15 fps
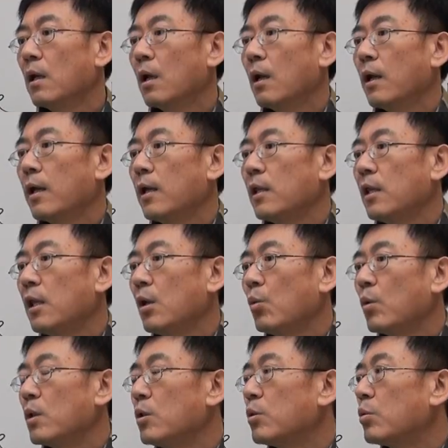A lady
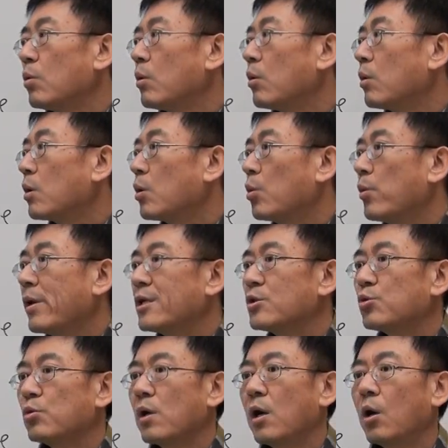went to local
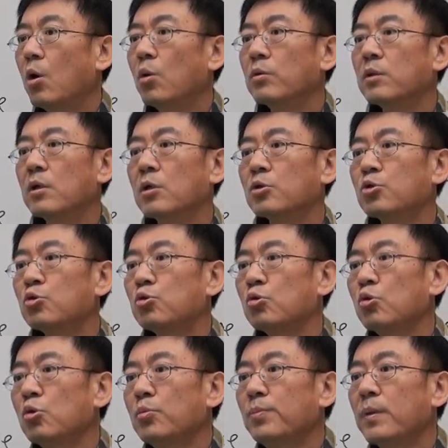restaurant, ordered a
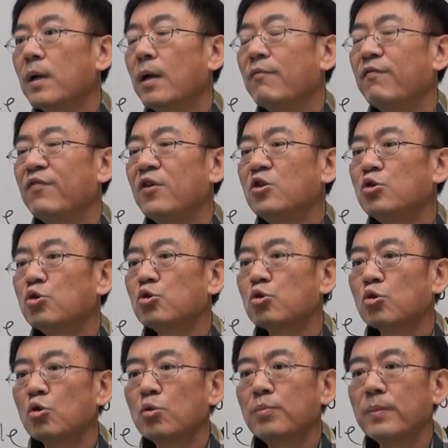soup, a fish
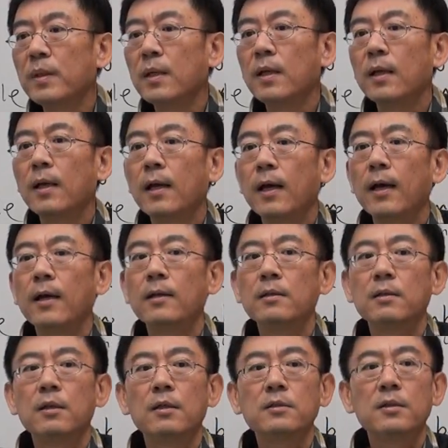soup,
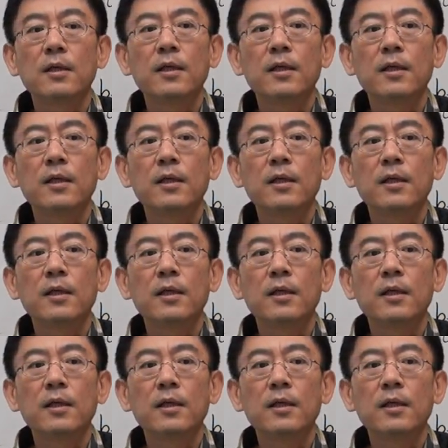and this